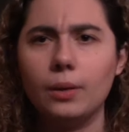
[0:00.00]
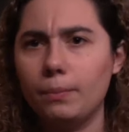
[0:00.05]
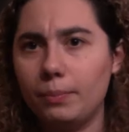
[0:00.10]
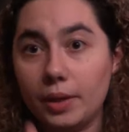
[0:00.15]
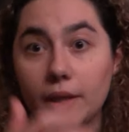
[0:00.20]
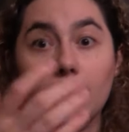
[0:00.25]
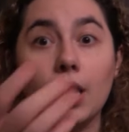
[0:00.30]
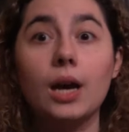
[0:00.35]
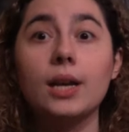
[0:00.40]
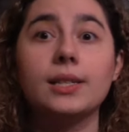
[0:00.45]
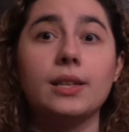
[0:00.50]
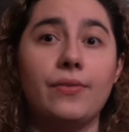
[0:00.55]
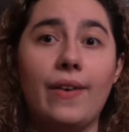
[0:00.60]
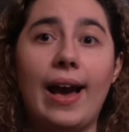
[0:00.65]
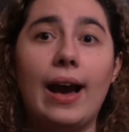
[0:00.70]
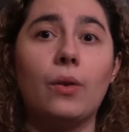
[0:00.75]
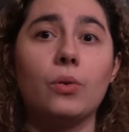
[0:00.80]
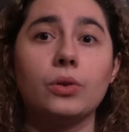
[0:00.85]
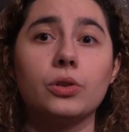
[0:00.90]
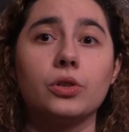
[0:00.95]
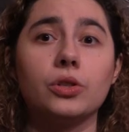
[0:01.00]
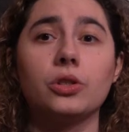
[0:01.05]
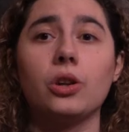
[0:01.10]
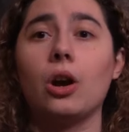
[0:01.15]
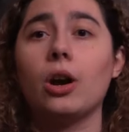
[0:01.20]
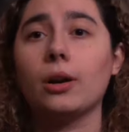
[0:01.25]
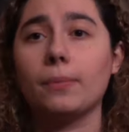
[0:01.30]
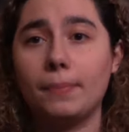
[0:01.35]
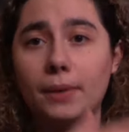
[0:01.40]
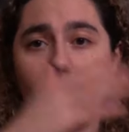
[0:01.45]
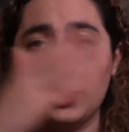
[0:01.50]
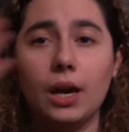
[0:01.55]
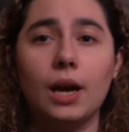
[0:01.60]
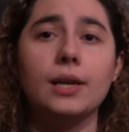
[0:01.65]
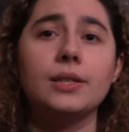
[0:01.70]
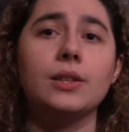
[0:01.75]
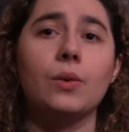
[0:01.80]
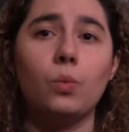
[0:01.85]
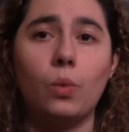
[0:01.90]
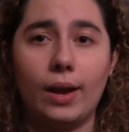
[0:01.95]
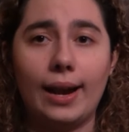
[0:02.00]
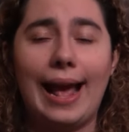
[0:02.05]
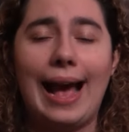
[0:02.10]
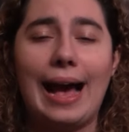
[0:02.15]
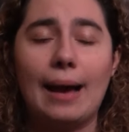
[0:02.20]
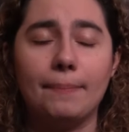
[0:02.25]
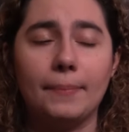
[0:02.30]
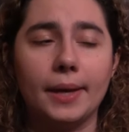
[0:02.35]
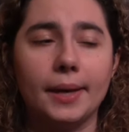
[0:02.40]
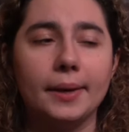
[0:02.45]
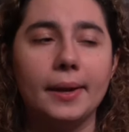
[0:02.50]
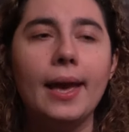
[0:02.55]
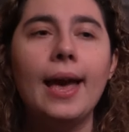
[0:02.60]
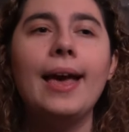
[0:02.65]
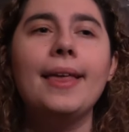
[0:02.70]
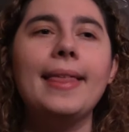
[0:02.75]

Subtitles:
because of Howard Stark, because of what happened.